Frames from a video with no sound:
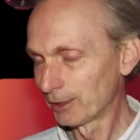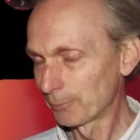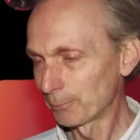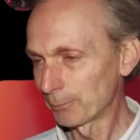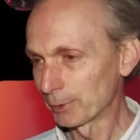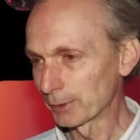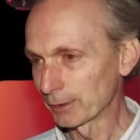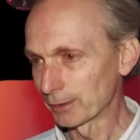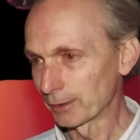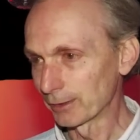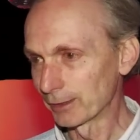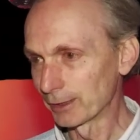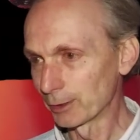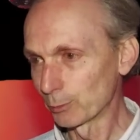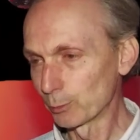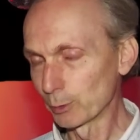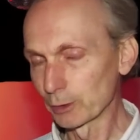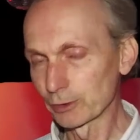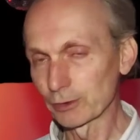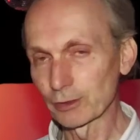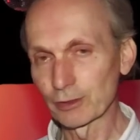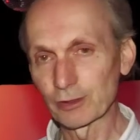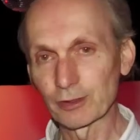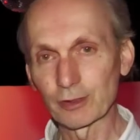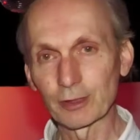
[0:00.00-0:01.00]
But there
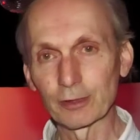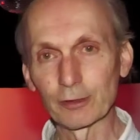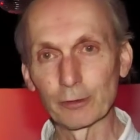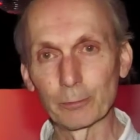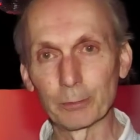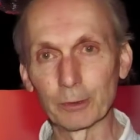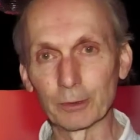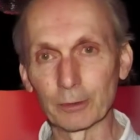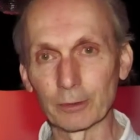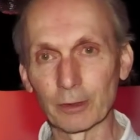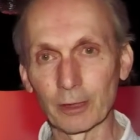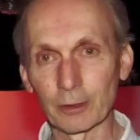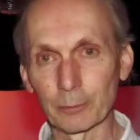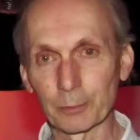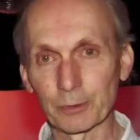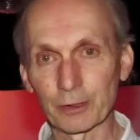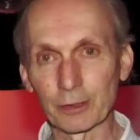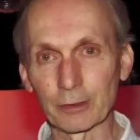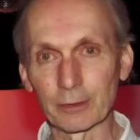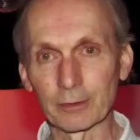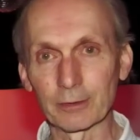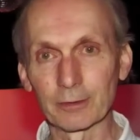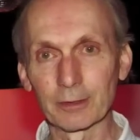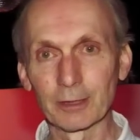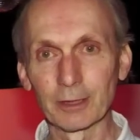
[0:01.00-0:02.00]
was a steelbook
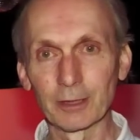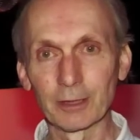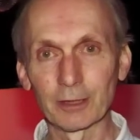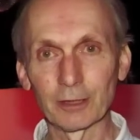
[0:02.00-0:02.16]
option